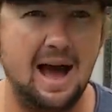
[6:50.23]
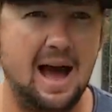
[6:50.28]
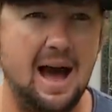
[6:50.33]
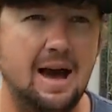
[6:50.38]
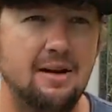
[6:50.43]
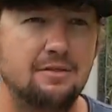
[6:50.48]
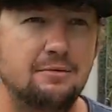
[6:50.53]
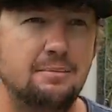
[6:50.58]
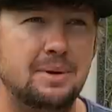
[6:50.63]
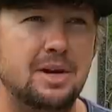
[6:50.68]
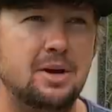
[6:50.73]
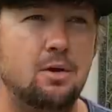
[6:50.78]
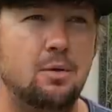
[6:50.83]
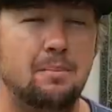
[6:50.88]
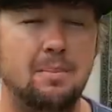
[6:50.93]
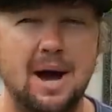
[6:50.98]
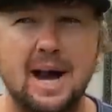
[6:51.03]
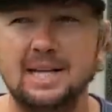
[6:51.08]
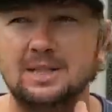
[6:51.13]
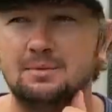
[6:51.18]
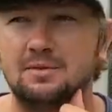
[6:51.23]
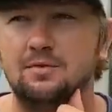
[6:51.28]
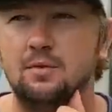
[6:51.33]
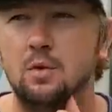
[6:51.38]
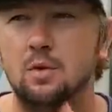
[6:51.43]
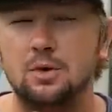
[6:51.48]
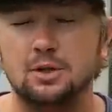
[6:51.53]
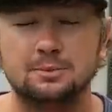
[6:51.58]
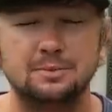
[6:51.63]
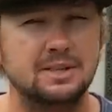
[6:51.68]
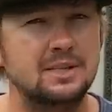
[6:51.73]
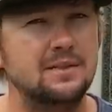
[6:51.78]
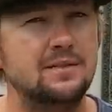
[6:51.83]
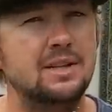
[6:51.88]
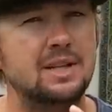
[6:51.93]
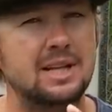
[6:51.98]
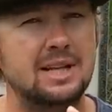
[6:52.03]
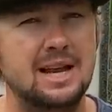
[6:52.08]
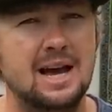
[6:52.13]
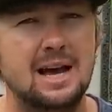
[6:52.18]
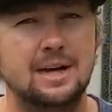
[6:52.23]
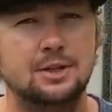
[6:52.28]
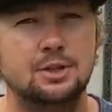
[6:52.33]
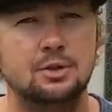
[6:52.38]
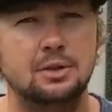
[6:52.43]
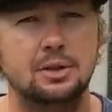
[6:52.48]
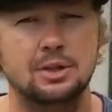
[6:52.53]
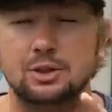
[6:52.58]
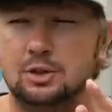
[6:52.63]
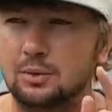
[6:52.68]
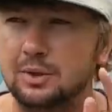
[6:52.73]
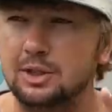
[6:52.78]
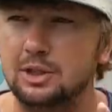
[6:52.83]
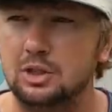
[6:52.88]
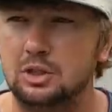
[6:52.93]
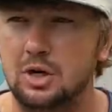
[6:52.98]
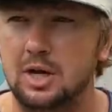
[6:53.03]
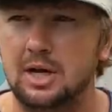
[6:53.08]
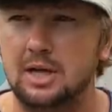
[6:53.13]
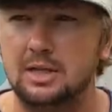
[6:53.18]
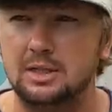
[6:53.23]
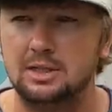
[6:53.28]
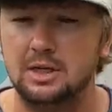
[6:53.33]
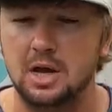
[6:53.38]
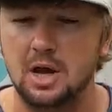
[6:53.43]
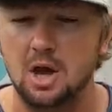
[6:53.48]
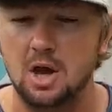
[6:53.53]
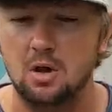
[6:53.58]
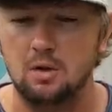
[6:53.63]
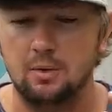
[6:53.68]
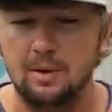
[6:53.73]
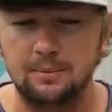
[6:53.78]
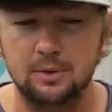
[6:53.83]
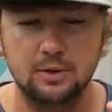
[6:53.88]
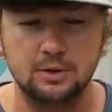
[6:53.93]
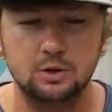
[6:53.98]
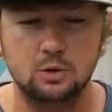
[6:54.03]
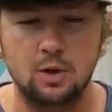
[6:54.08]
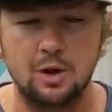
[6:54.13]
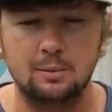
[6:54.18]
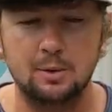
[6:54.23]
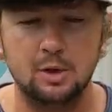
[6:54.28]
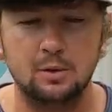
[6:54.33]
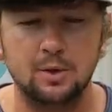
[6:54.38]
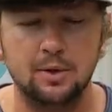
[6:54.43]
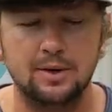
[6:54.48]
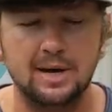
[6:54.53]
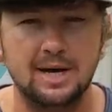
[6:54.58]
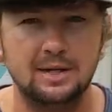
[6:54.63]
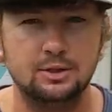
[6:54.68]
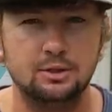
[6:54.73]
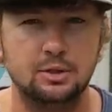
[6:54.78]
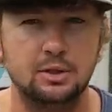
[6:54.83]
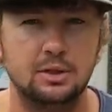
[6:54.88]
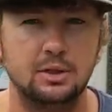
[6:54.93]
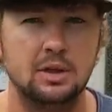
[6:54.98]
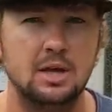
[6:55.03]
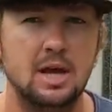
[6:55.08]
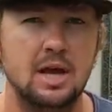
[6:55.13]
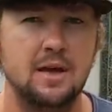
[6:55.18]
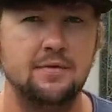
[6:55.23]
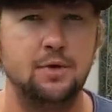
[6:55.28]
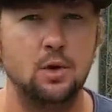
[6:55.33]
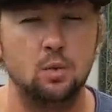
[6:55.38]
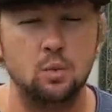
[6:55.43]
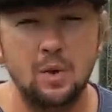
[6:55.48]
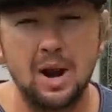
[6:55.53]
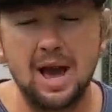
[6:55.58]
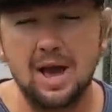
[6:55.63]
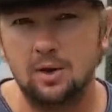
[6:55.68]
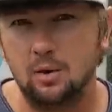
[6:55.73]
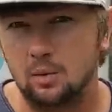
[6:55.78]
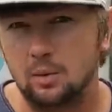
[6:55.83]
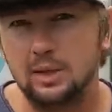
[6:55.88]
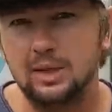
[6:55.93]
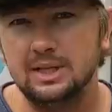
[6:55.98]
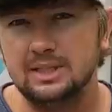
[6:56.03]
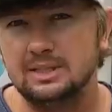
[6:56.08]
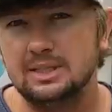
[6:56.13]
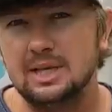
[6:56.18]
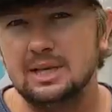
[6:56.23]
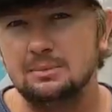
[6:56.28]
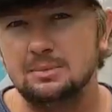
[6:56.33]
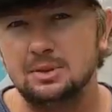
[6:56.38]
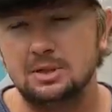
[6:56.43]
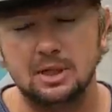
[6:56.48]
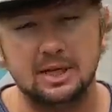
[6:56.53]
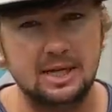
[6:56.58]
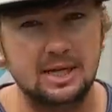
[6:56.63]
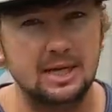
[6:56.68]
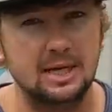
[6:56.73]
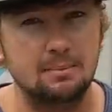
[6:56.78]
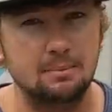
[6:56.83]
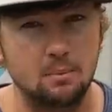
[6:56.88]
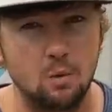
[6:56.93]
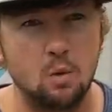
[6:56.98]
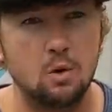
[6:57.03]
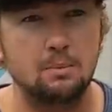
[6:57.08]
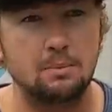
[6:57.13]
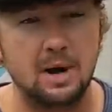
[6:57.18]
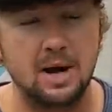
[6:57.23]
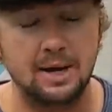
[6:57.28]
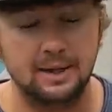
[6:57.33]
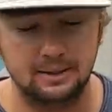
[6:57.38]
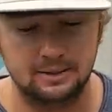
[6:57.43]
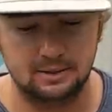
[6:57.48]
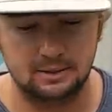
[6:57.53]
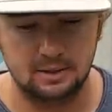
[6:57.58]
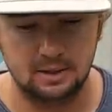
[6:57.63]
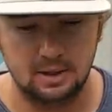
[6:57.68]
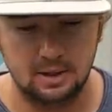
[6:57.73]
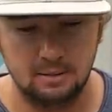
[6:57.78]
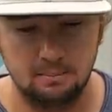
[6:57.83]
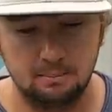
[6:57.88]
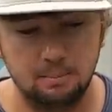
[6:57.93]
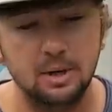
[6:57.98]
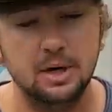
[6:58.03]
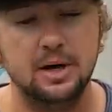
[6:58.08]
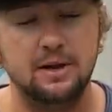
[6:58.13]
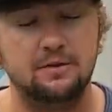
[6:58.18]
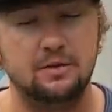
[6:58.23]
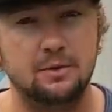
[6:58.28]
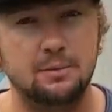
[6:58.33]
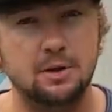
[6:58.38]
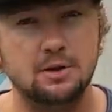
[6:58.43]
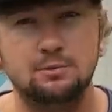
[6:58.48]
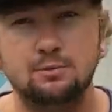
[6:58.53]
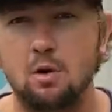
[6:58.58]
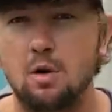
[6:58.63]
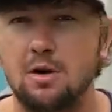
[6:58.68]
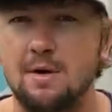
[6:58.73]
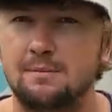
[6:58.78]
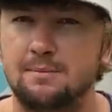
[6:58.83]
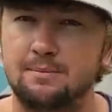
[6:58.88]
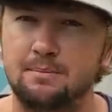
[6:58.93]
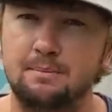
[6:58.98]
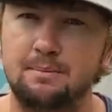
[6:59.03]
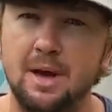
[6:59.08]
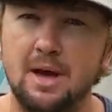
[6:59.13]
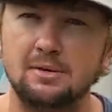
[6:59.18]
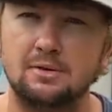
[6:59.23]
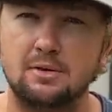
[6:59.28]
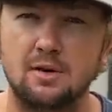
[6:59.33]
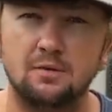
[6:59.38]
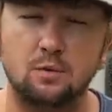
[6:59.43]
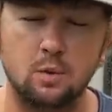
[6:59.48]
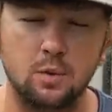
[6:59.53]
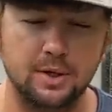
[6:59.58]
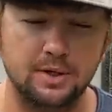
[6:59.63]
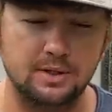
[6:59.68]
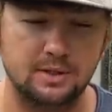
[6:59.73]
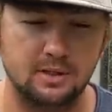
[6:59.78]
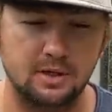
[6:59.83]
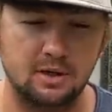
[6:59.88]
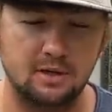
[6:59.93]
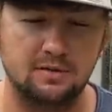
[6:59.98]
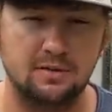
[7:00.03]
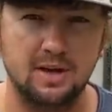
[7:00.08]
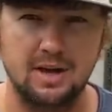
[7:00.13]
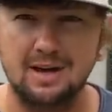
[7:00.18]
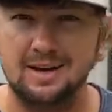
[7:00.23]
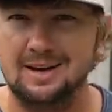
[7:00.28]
I've been on bites before, specifically in hydrilla. It's really strange. When I'm throwing a square bill around hydrilla, the rattle really seems to get more bites. But for the most part, I'm bouncing off wood and stuff.